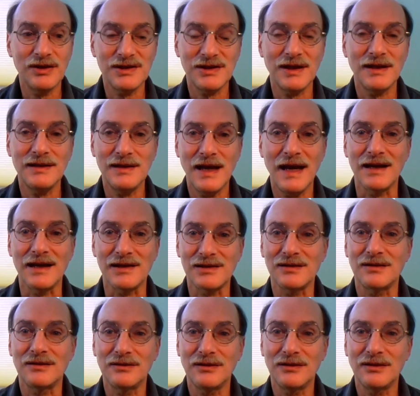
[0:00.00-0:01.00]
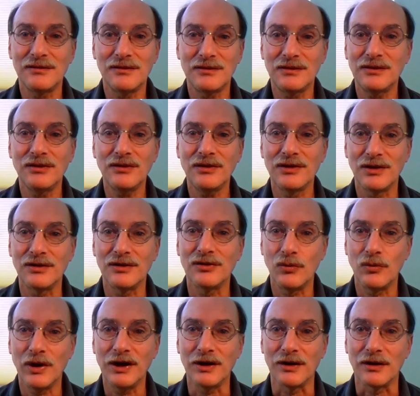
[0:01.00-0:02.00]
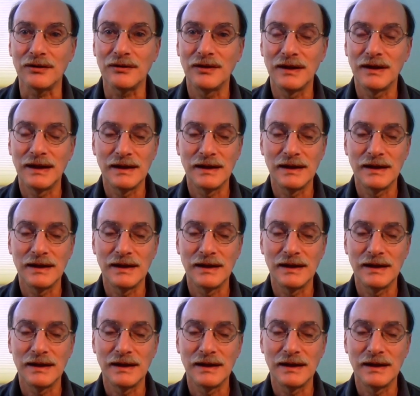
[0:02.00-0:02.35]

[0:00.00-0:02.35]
say yes. Clearly they're aware.